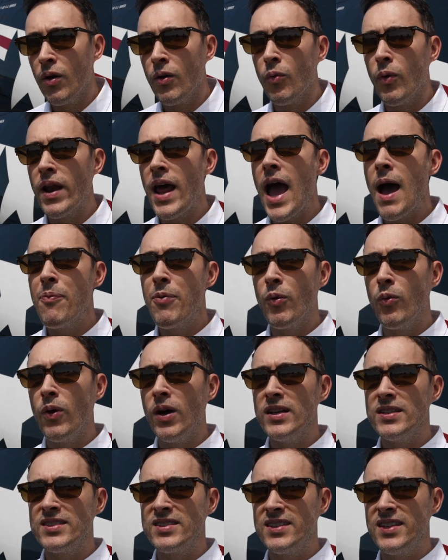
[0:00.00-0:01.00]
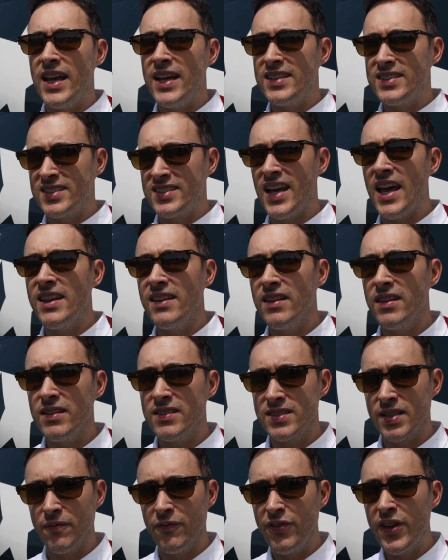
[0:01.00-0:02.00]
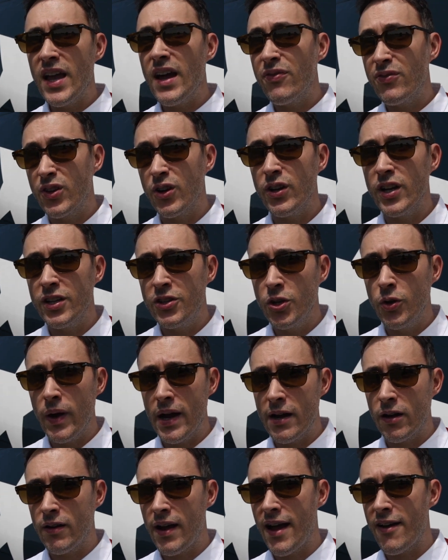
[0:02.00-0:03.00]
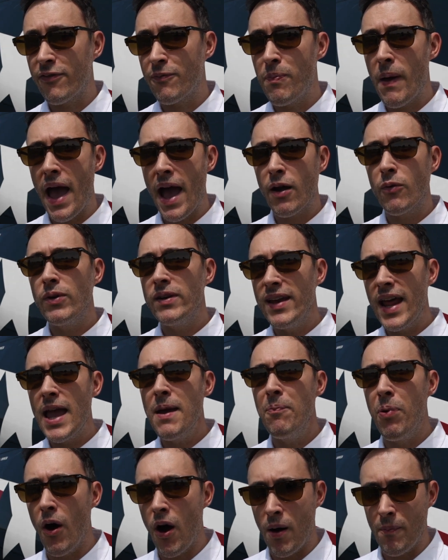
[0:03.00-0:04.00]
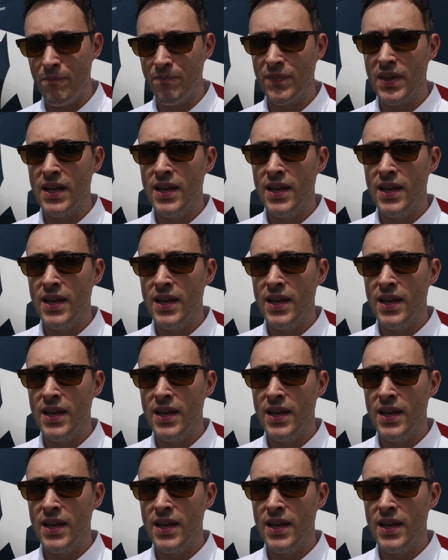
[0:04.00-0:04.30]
What happened was they sent some VF-32 aircraft back with napalm